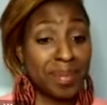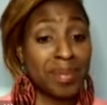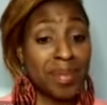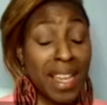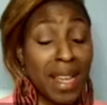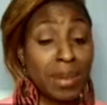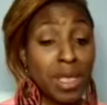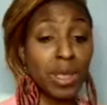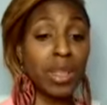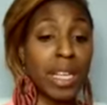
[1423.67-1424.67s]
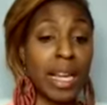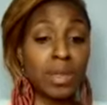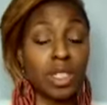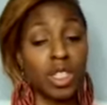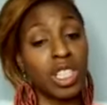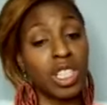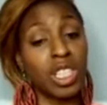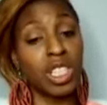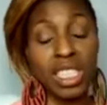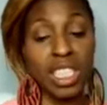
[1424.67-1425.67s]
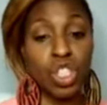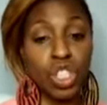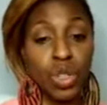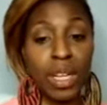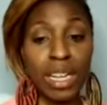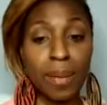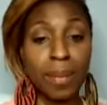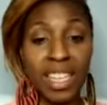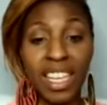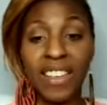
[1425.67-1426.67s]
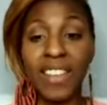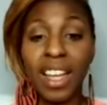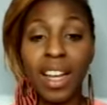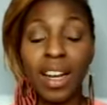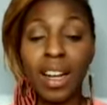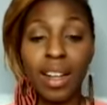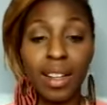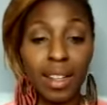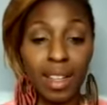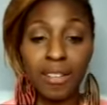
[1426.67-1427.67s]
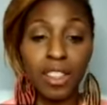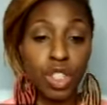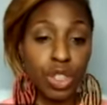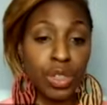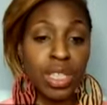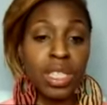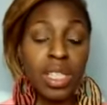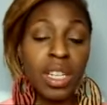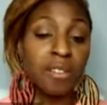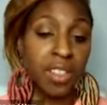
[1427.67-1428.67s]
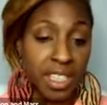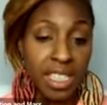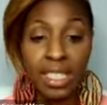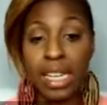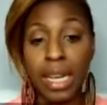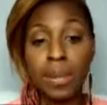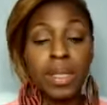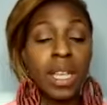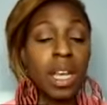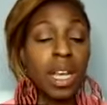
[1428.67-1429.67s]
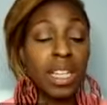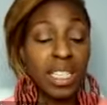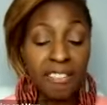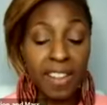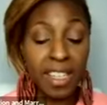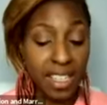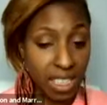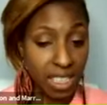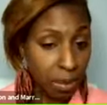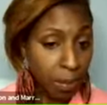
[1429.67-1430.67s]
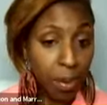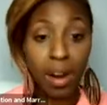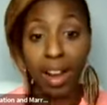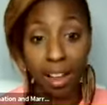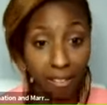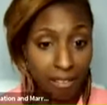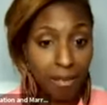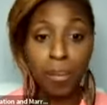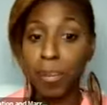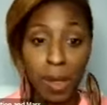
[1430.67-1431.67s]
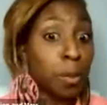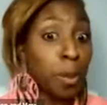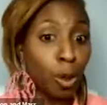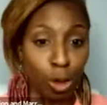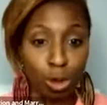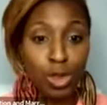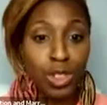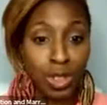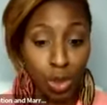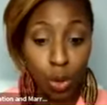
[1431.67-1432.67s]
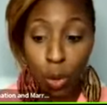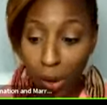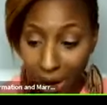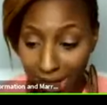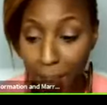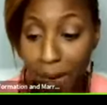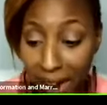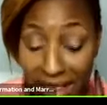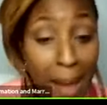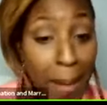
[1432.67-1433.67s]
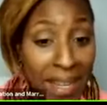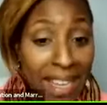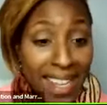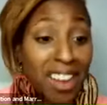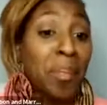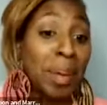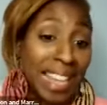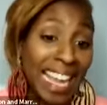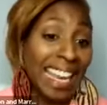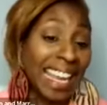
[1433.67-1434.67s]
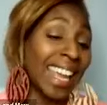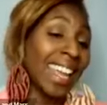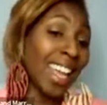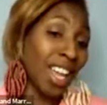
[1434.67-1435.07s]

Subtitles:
Absolutely. You know, that's essential. And I believe life insurance of various types definitely needs to be part of people's toolbox and part of that P of planning,